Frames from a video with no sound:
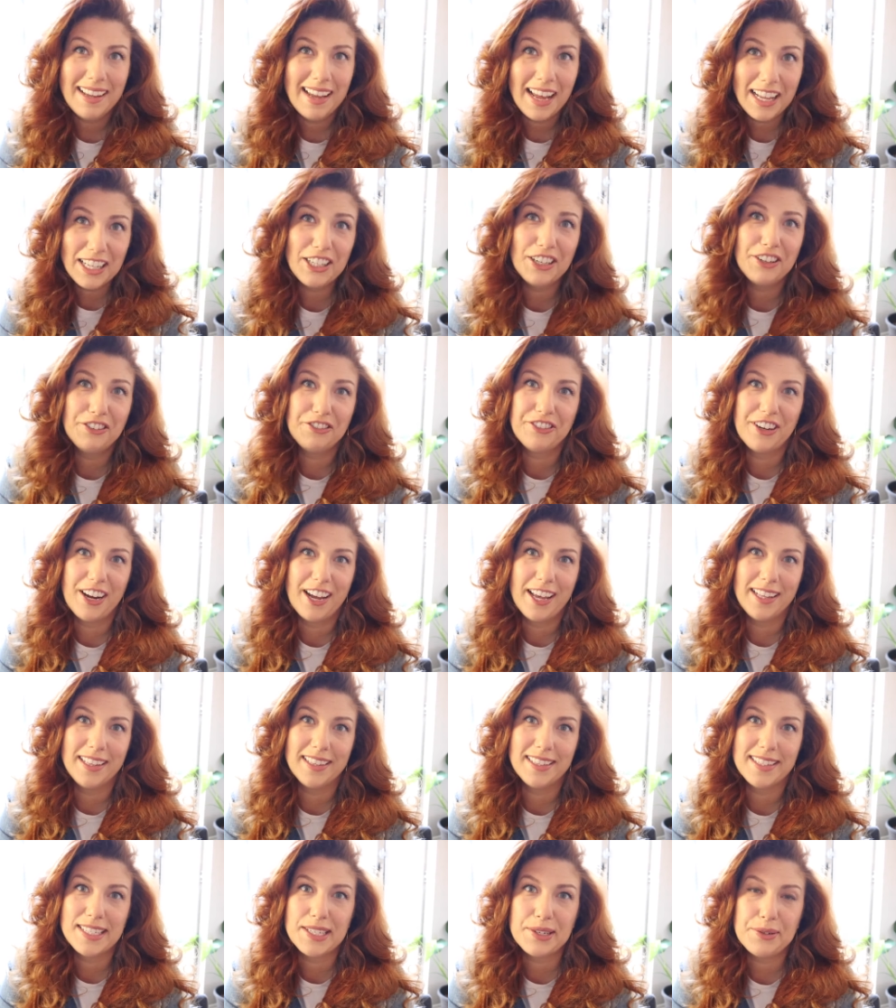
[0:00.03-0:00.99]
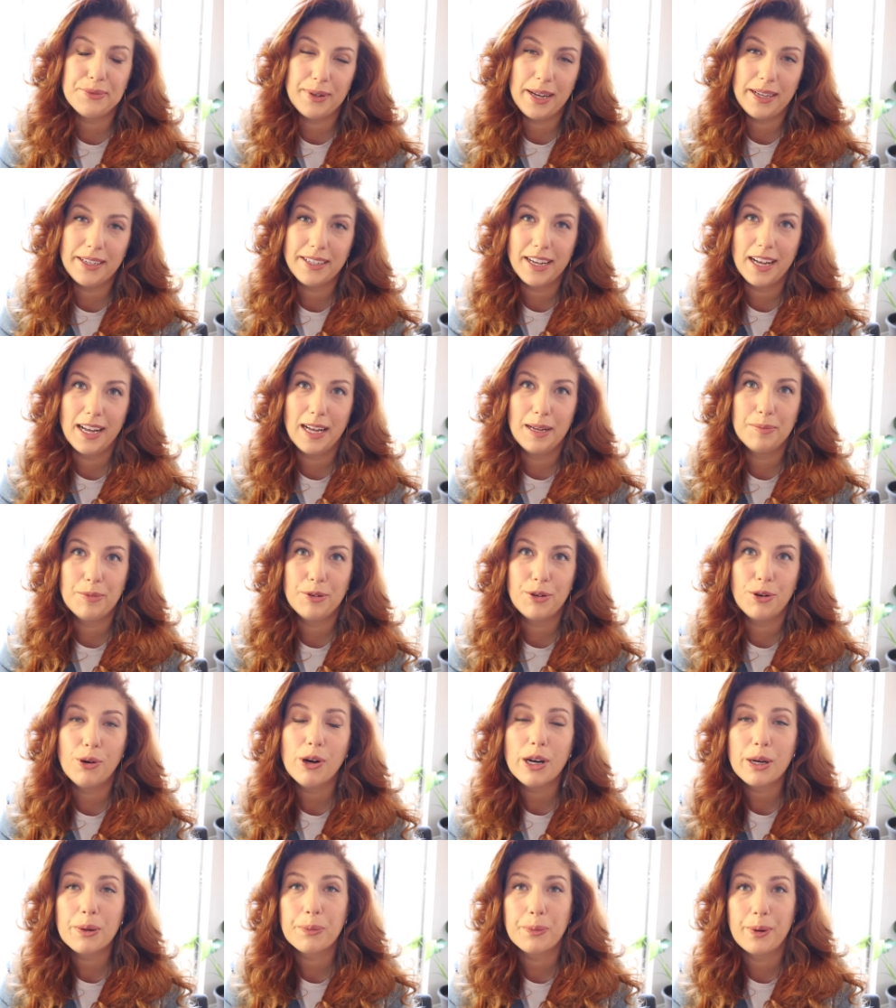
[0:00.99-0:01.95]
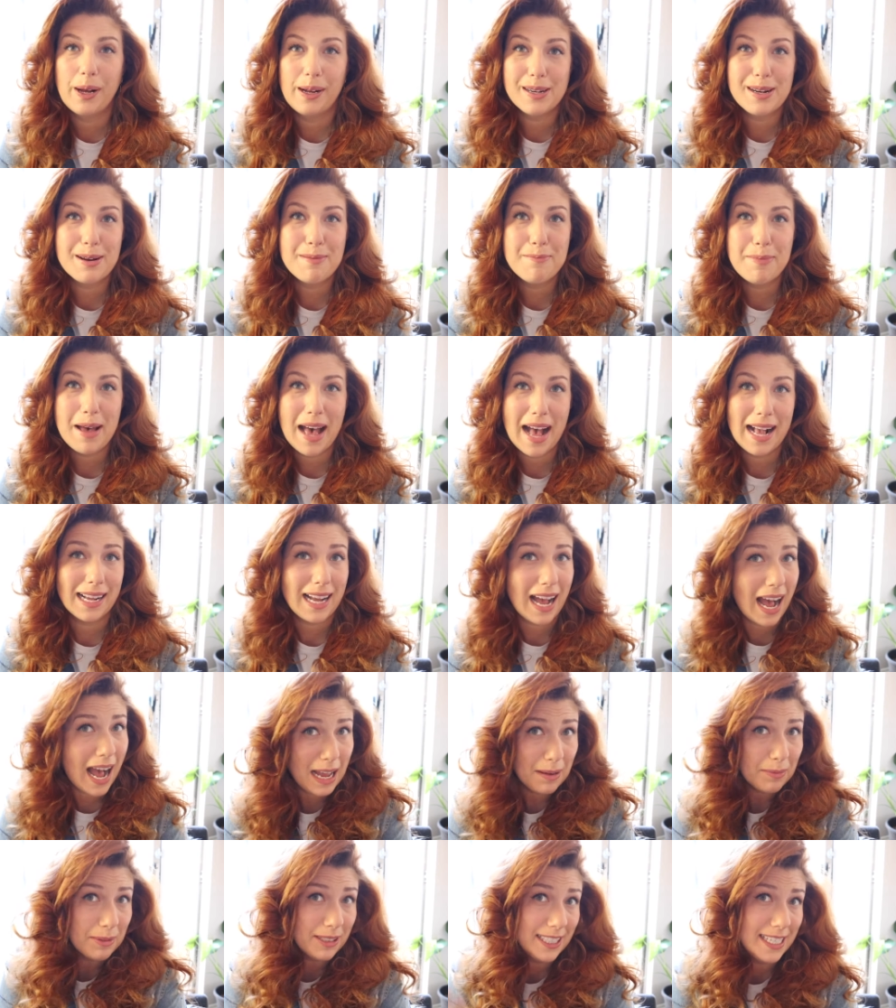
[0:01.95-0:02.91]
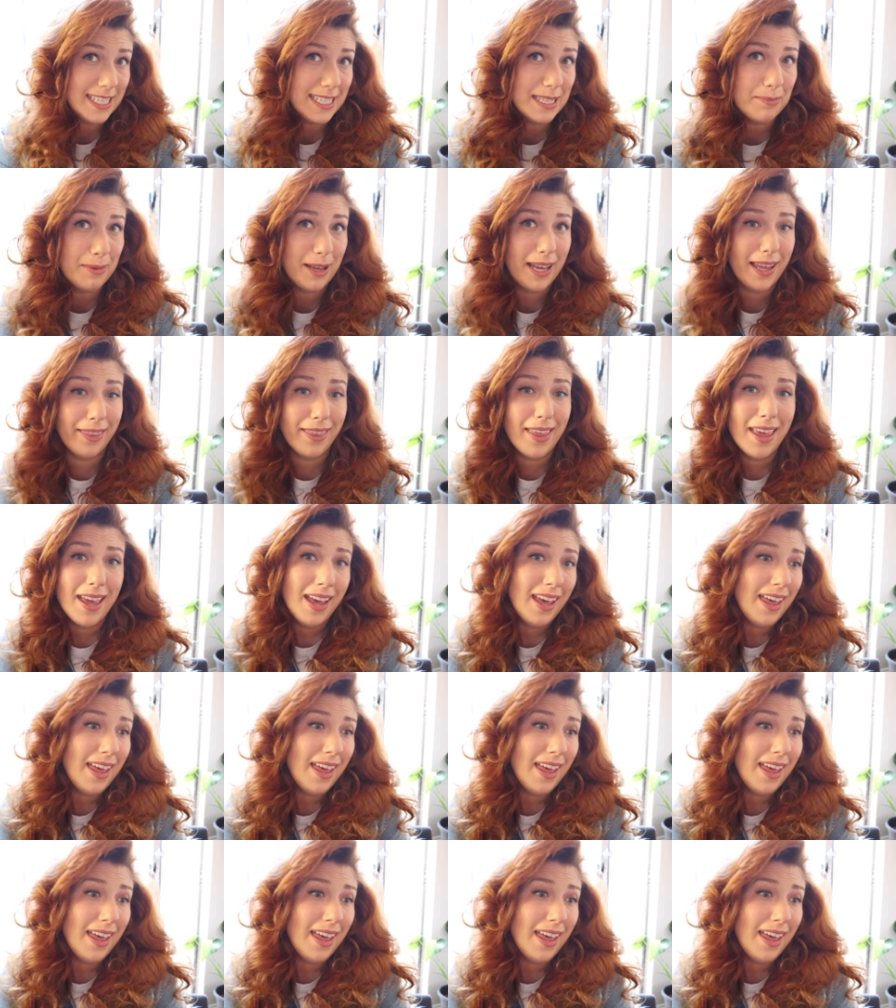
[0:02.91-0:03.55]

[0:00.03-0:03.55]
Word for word: Hello, friends. Welcome or welcome back. I'm Elizabeth.